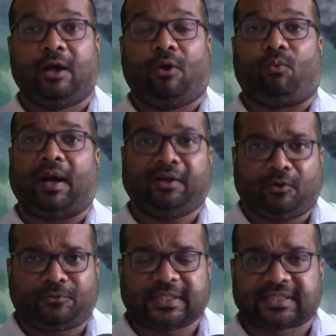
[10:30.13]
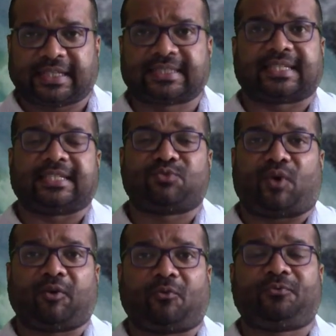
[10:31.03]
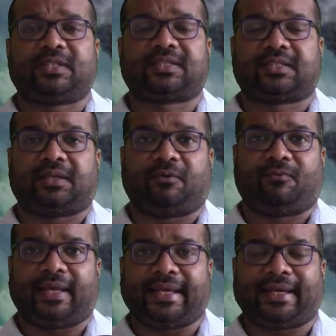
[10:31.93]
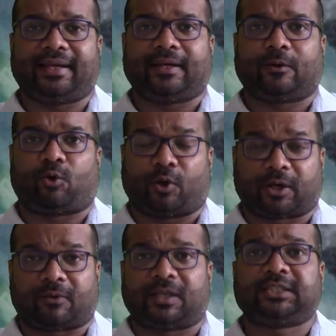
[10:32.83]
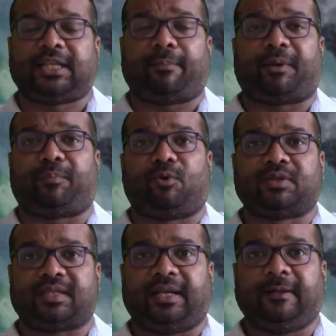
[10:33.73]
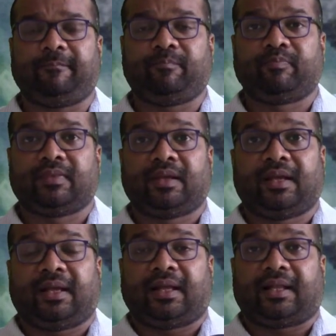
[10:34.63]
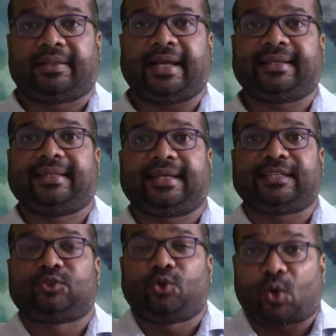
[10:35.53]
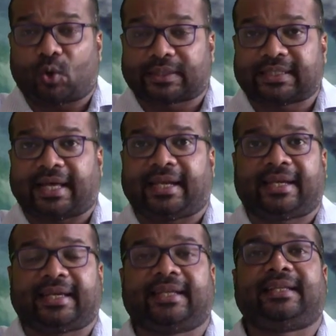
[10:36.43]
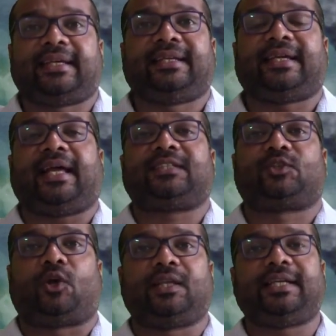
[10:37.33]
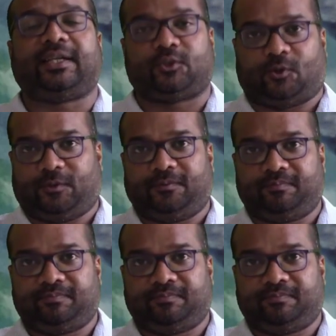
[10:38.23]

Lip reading: One of his thesis, one of his very controversial proposal, that there is no originality in the Indian astrology at all.